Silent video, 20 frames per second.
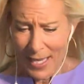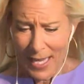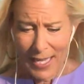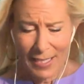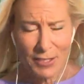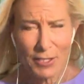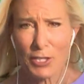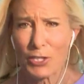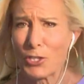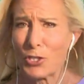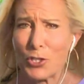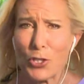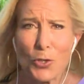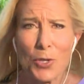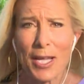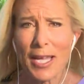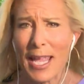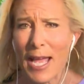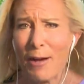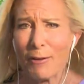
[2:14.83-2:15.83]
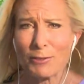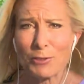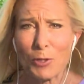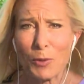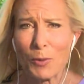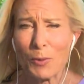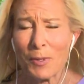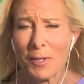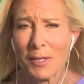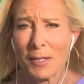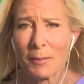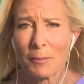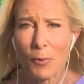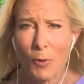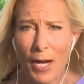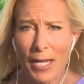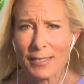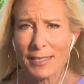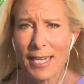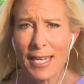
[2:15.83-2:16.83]
as student council
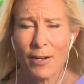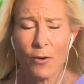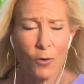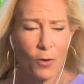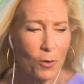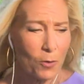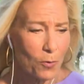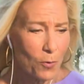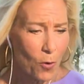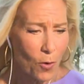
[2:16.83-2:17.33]
president or,